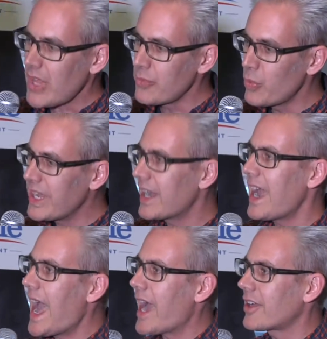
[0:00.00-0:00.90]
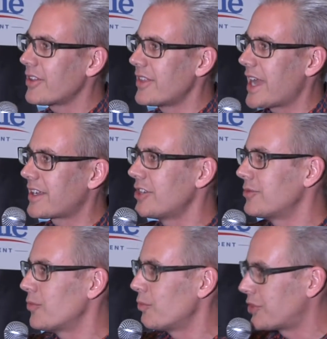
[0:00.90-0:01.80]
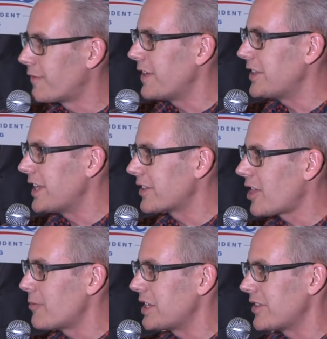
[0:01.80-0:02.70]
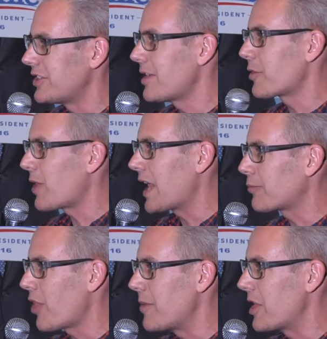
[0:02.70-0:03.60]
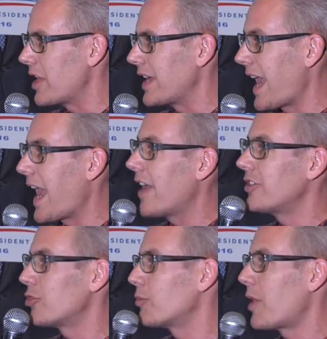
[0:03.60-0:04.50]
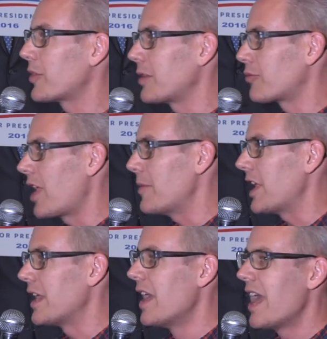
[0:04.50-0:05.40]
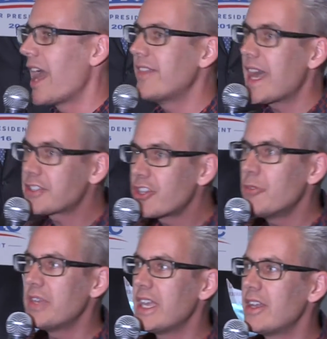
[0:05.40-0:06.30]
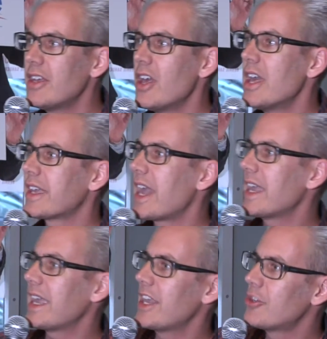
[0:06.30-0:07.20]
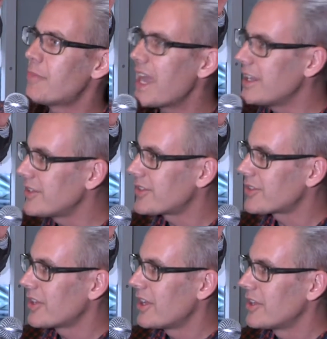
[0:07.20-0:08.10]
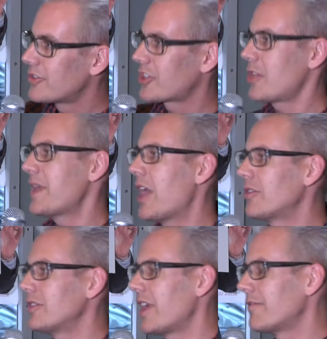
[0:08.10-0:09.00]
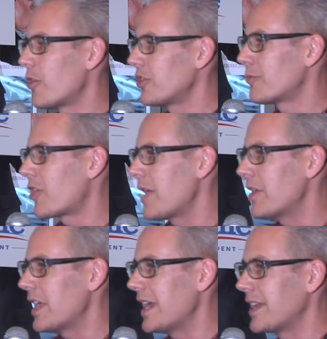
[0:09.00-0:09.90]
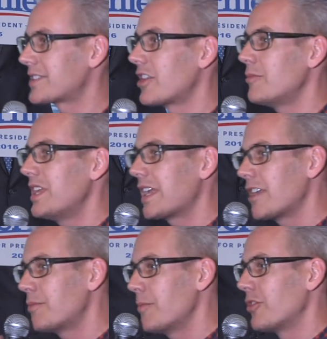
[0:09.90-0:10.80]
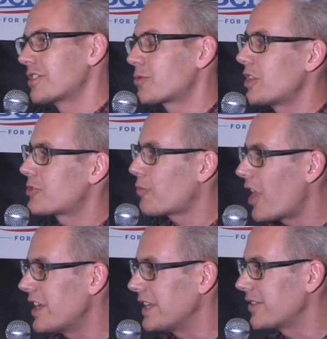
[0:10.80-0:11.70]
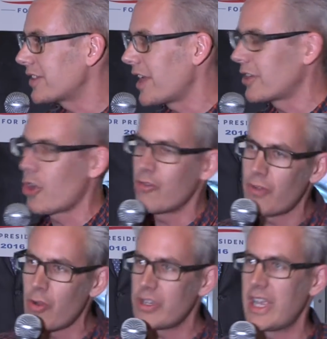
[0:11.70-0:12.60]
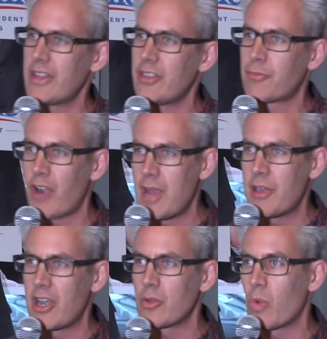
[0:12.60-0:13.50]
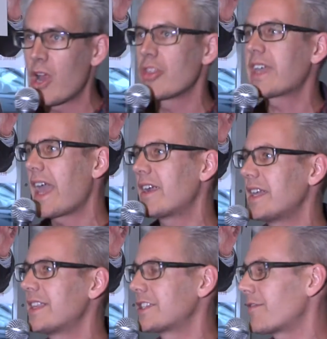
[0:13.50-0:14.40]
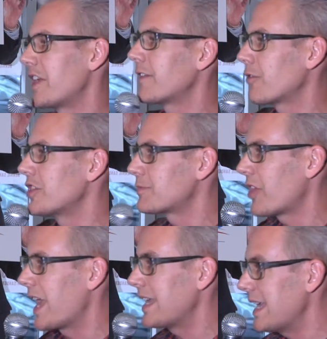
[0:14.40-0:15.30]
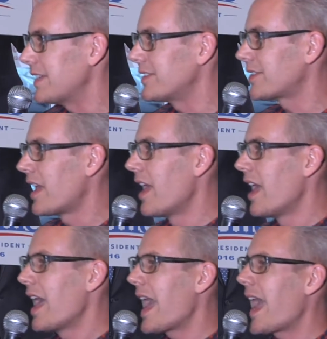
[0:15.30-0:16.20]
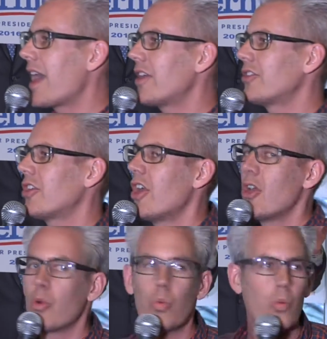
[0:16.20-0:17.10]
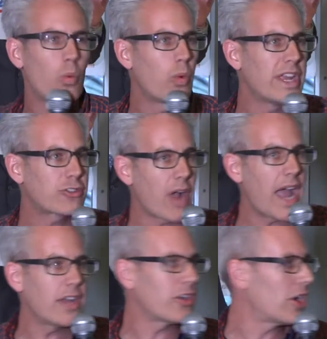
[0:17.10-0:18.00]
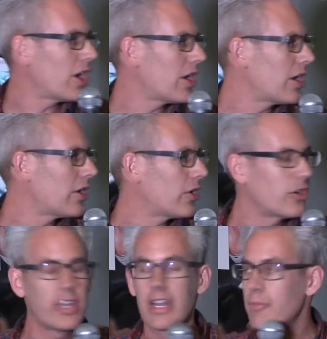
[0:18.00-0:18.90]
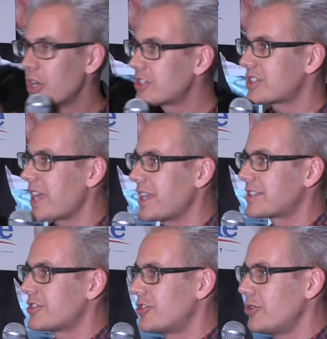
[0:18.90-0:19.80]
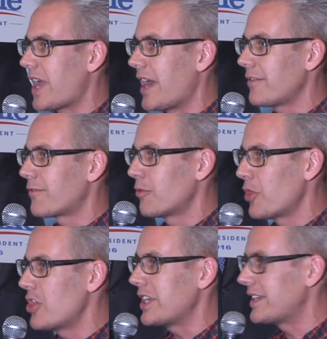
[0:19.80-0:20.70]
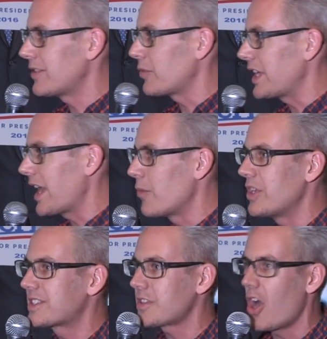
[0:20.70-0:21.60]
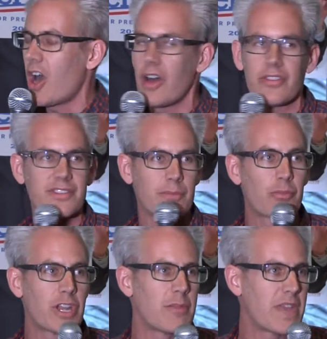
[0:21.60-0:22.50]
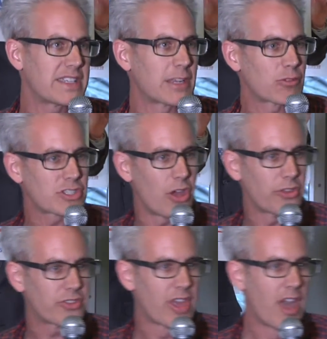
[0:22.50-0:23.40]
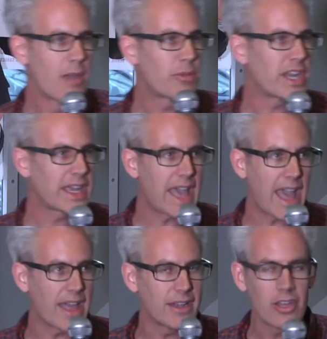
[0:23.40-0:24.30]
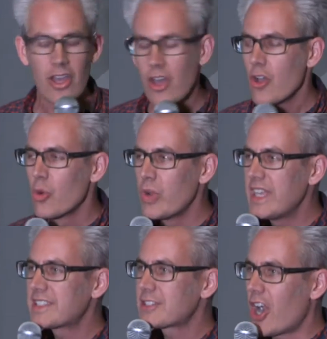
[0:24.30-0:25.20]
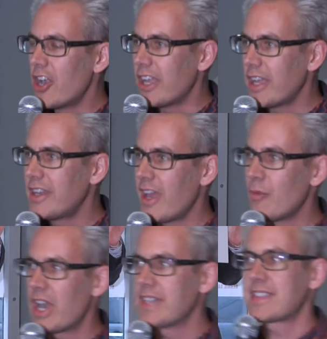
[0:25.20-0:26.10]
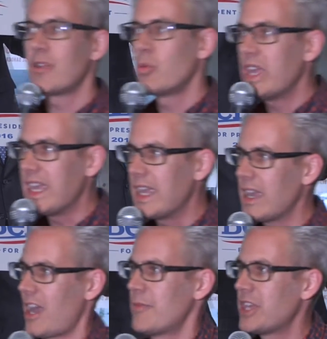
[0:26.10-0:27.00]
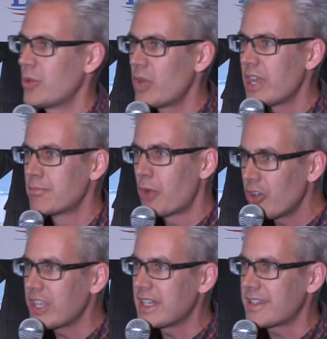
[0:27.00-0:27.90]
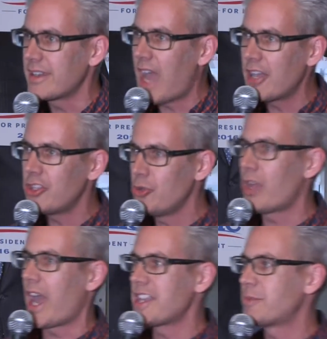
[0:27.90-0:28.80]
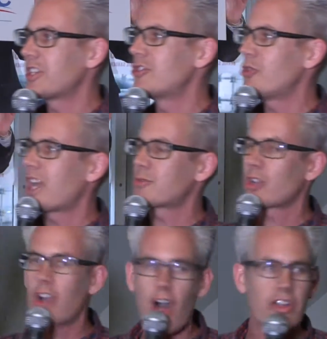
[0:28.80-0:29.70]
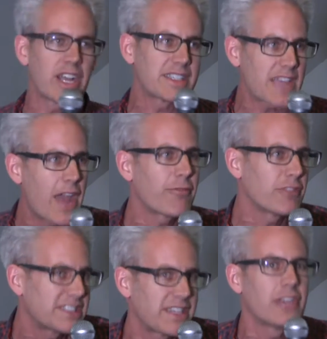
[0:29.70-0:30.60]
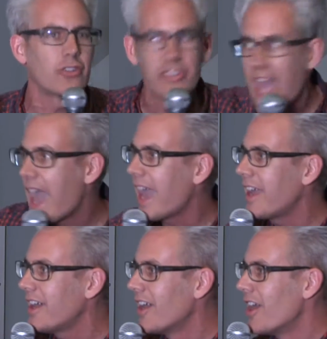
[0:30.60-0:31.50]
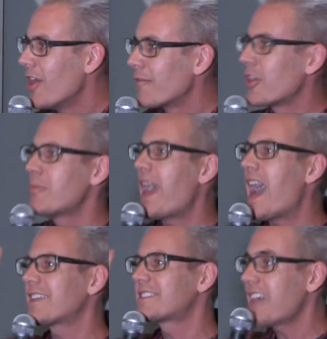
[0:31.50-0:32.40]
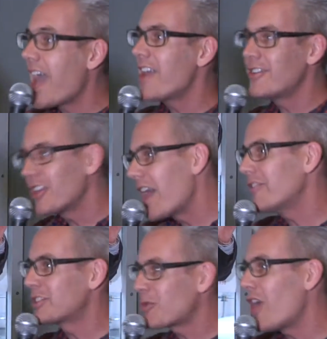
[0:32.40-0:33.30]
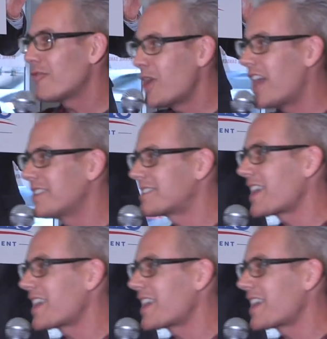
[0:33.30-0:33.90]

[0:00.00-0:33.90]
we get a hack that can defeat the incumbent in the Democratic primary and in the Republican primary. And that's going to mean getting independents to come out and vote in the primary. And it's going to mean getting people to switch parties and go vote in the primary where the candidate that's fighting for this plan is. And we tried in a bunch of states to do that for Bernie, didn't we? And we saw some pretty amazing results. But again, we started, and when I say we, I mean we in Burlington, not you guys, because you guys were calling us every single day for the past 10, 11, 12 months